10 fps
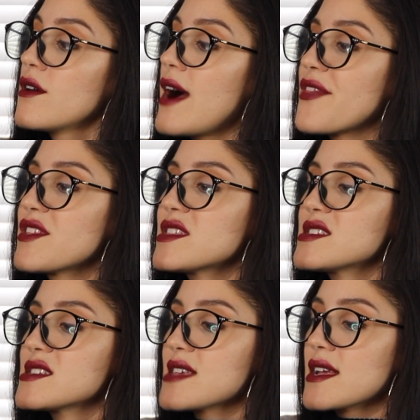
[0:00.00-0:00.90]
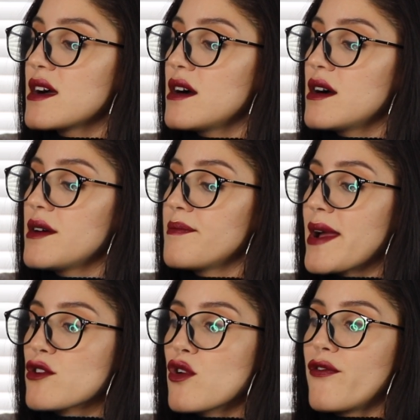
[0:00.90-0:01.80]
I think this is like a
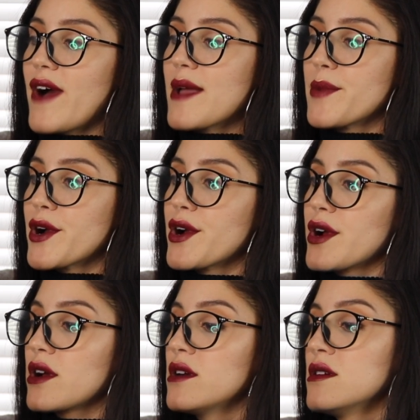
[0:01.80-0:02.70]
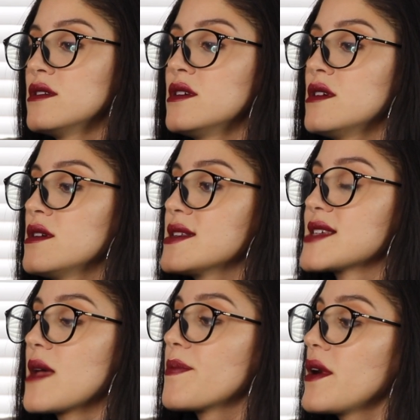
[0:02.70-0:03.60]
microfiber
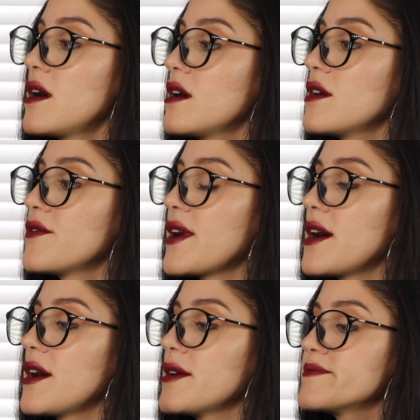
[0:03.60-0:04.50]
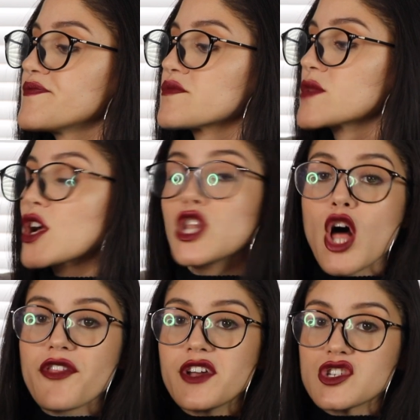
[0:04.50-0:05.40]
type of
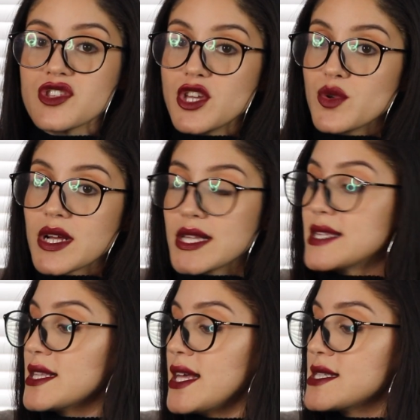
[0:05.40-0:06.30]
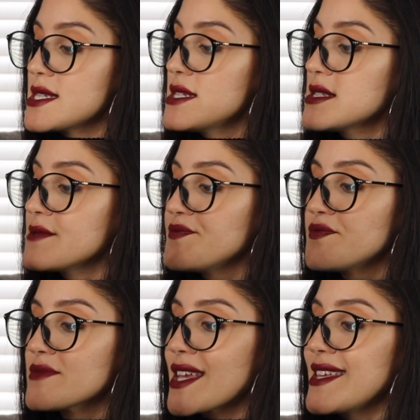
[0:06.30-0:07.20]
cloth here so that you can clean the lenses.
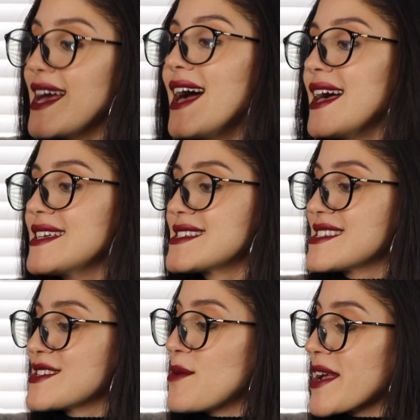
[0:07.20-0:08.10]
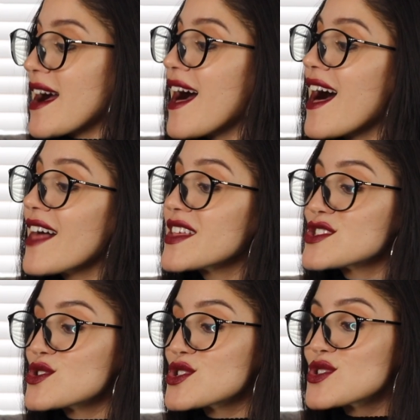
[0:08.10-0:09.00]
Yes. Oh my god,
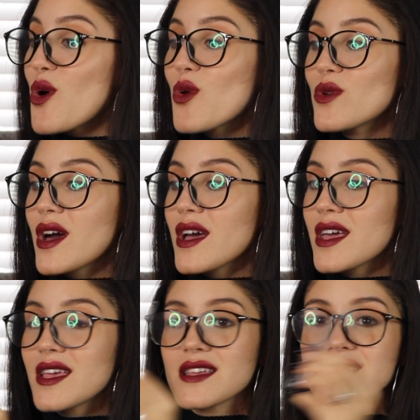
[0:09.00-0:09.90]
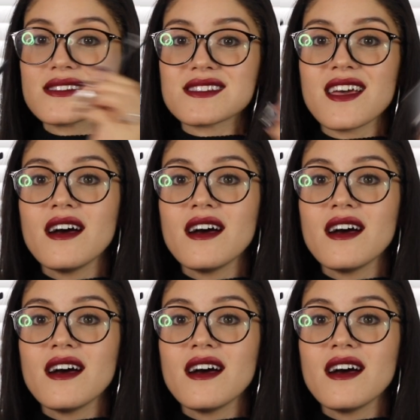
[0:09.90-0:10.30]
these are so nice.